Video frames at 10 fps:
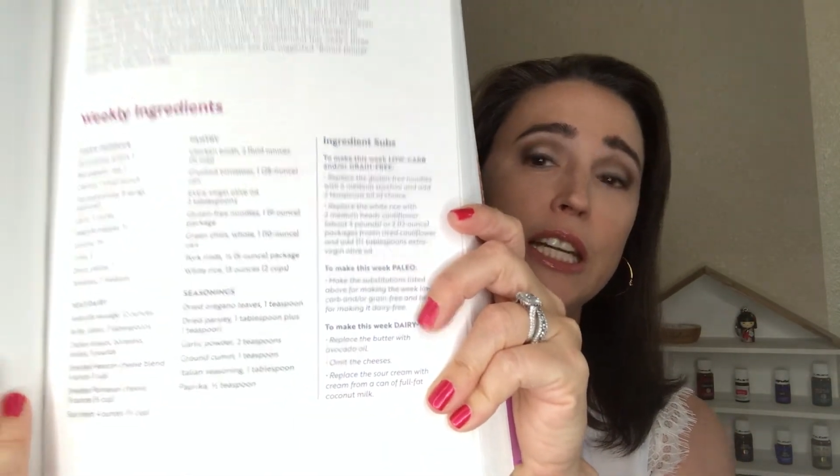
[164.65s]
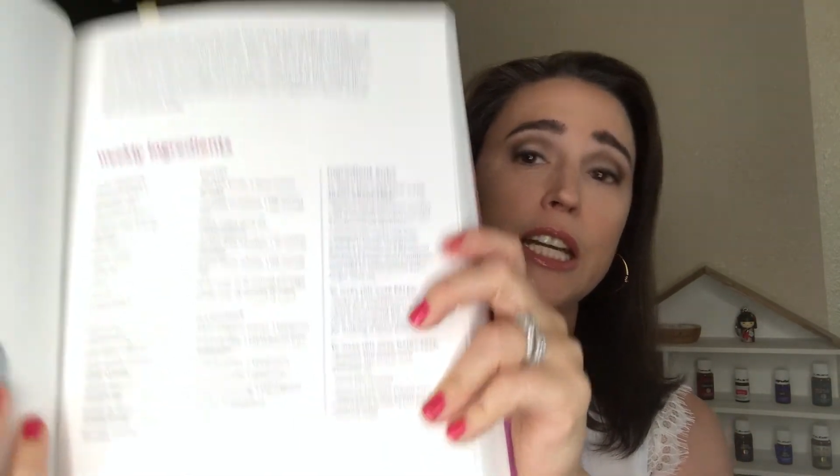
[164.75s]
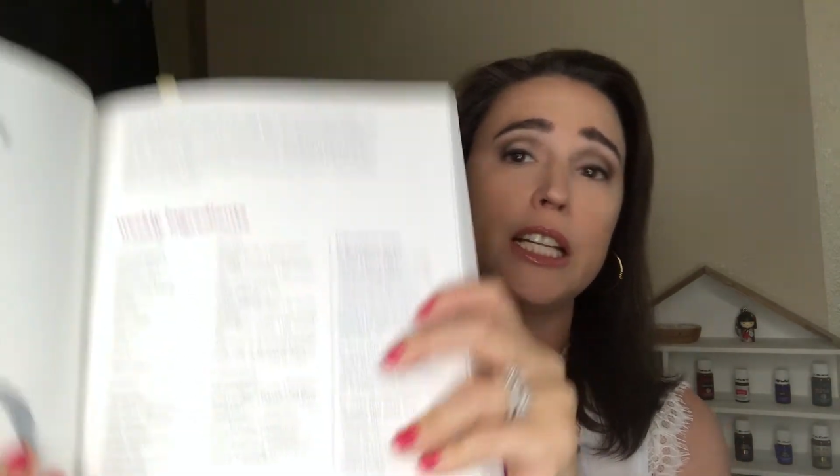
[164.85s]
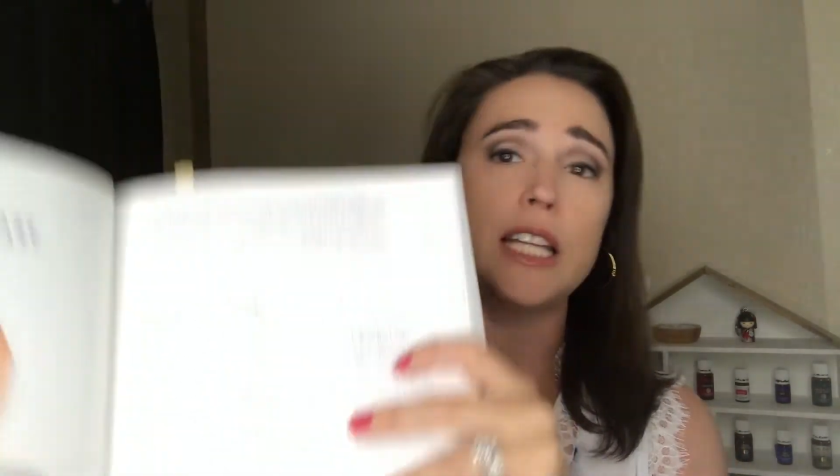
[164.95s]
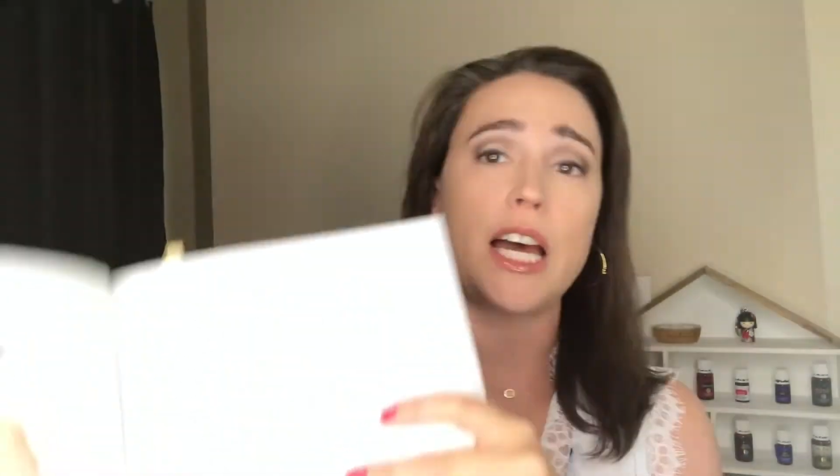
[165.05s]

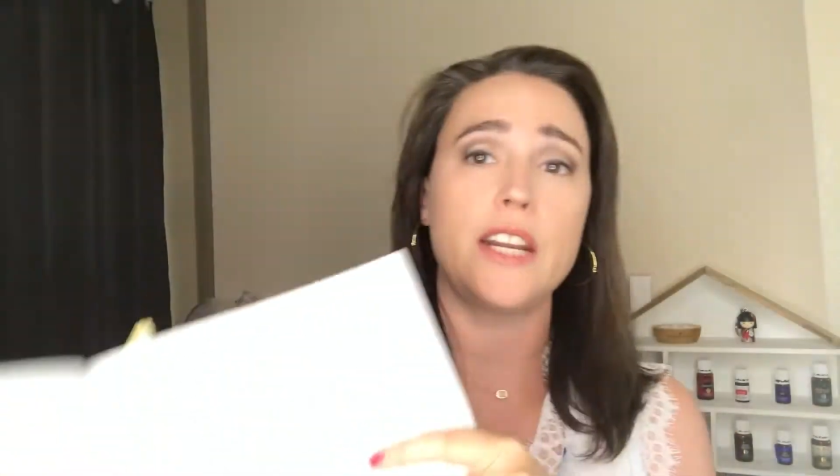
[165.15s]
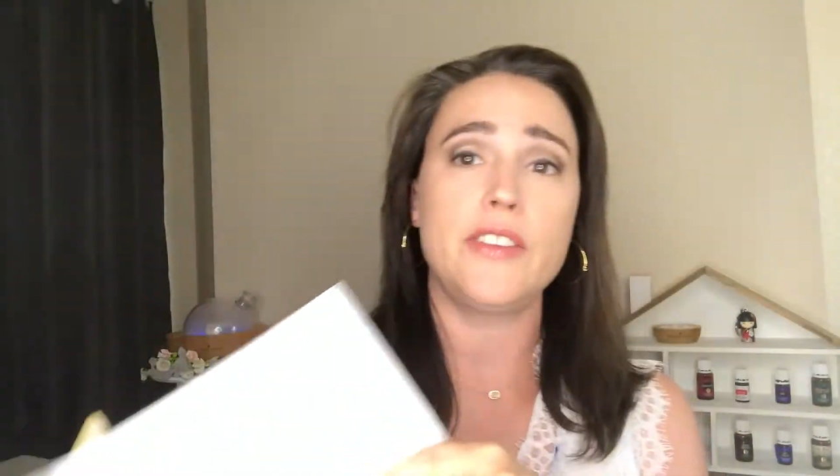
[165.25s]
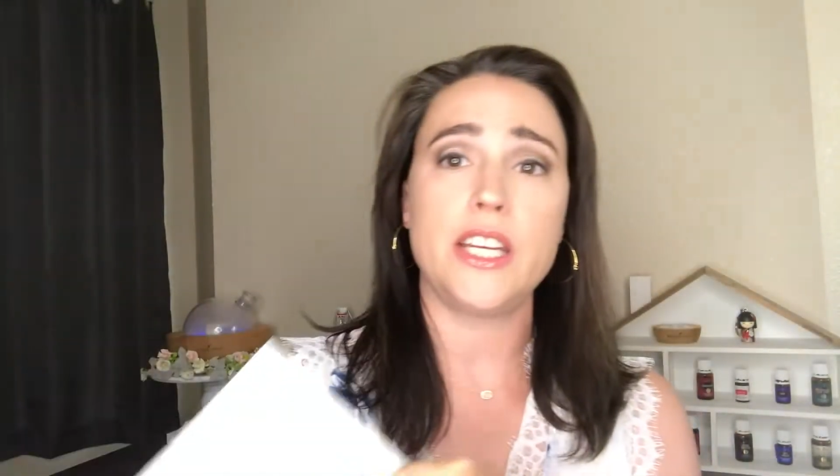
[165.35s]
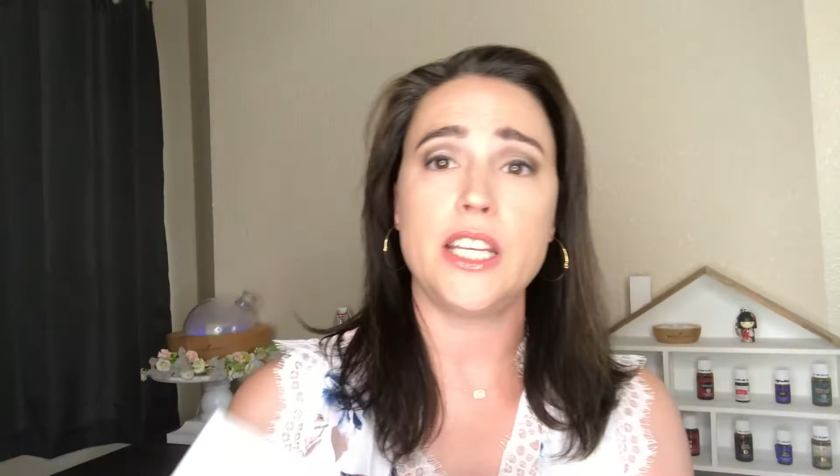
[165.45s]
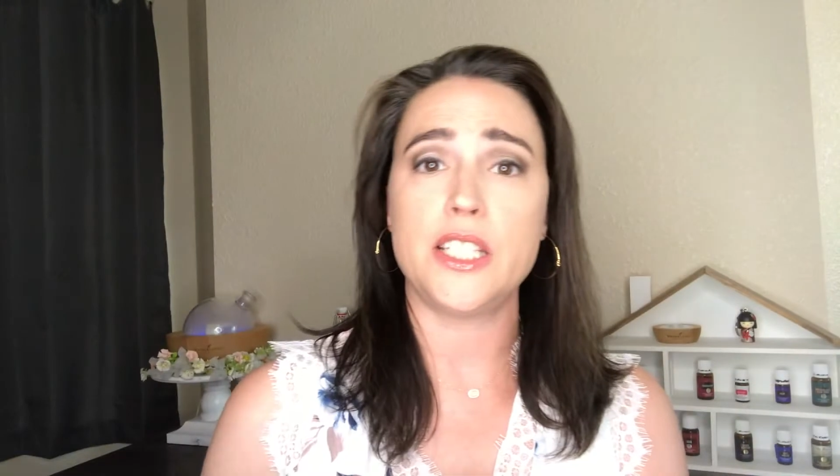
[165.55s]
and a lot of
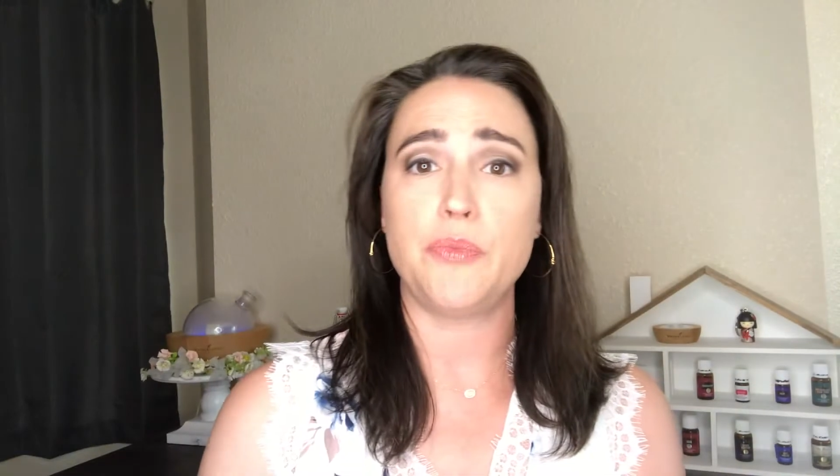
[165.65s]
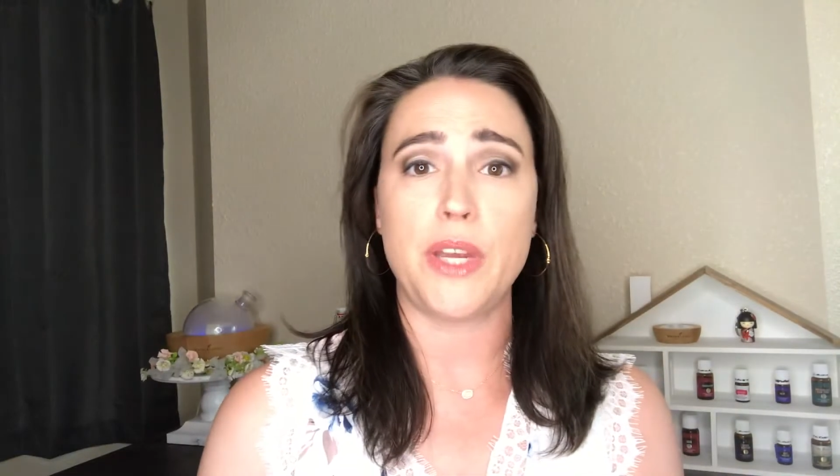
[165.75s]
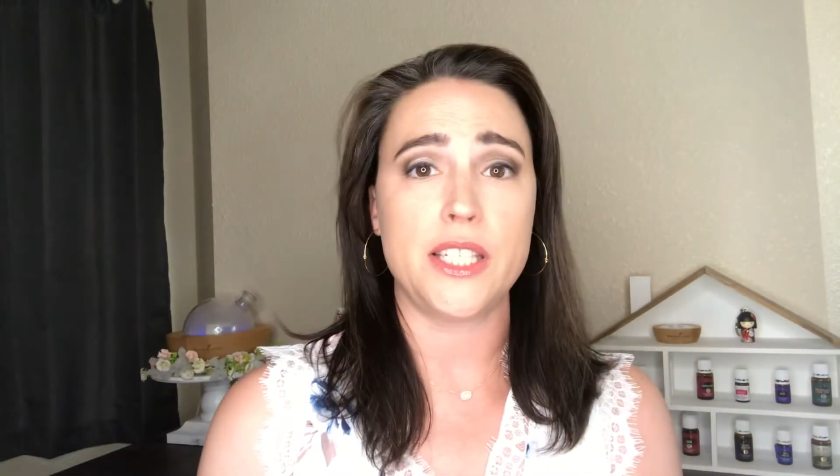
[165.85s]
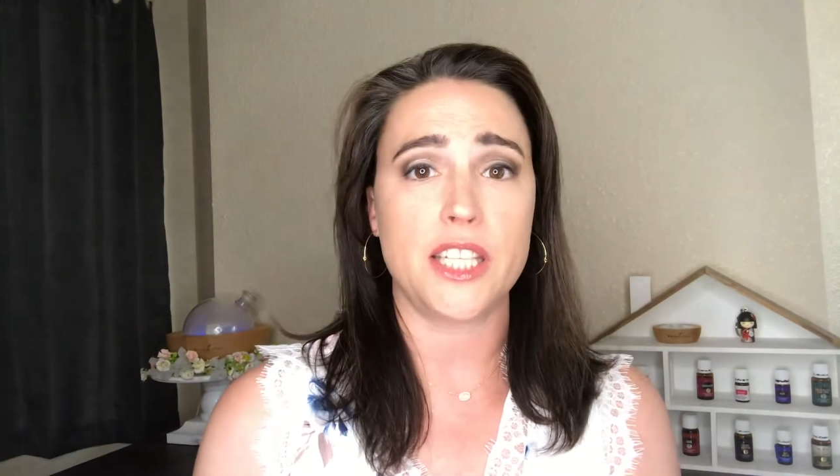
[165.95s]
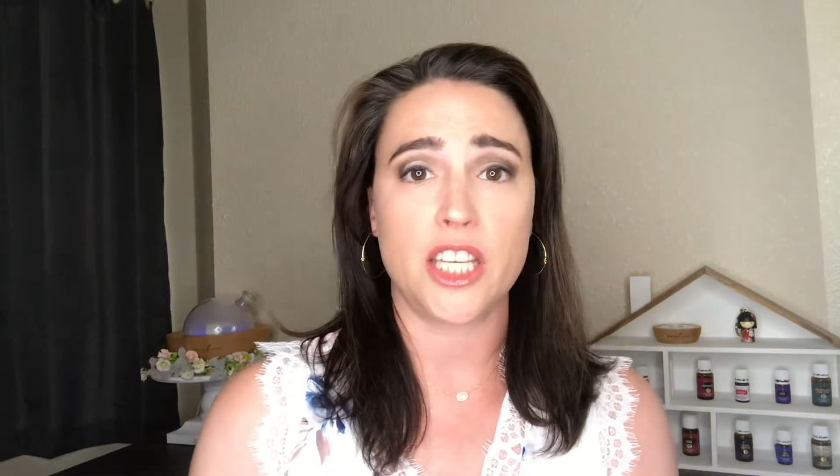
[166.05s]
it is
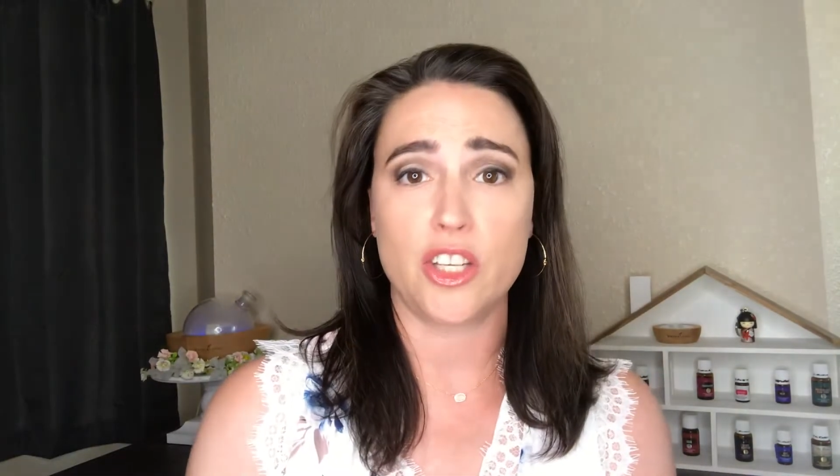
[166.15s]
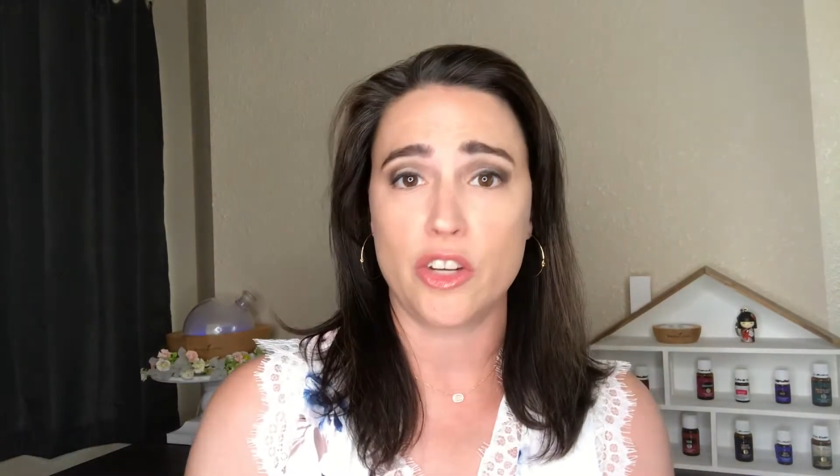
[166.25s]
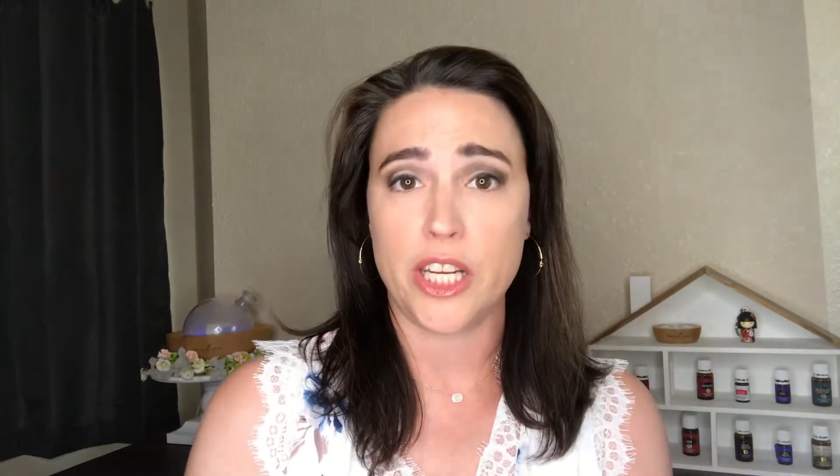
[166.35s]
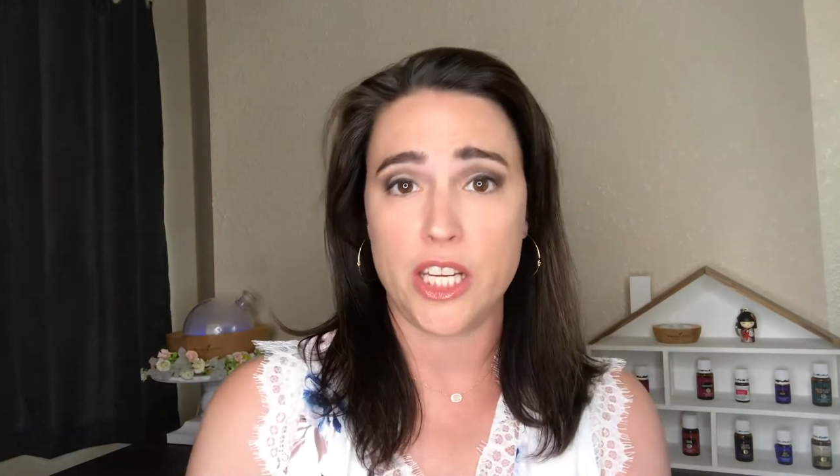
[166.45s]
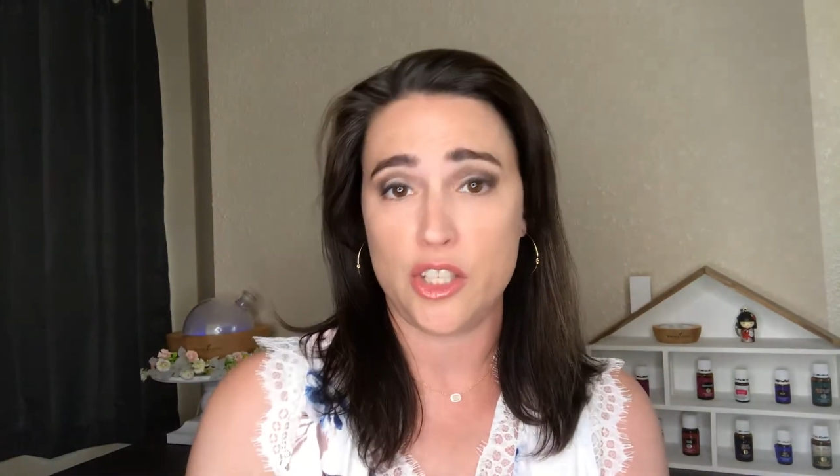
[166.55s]
basic
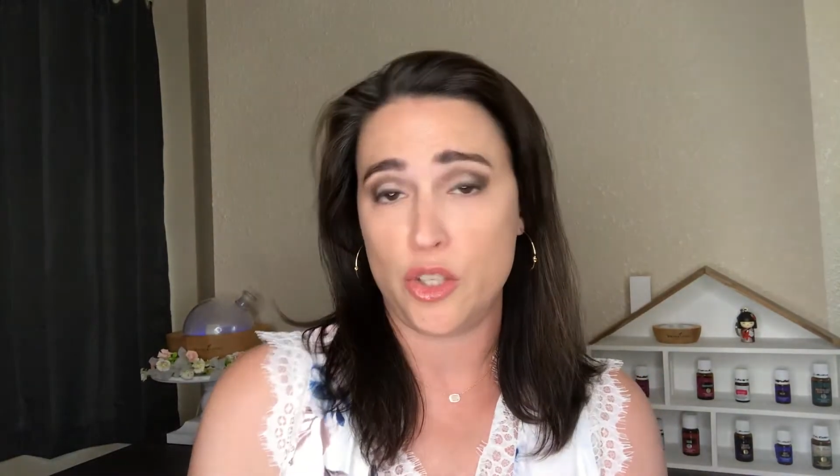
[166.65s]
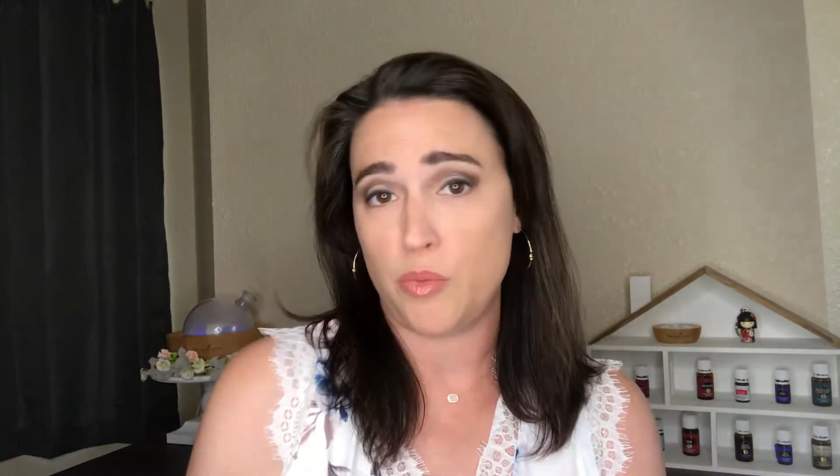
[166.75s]
ingredients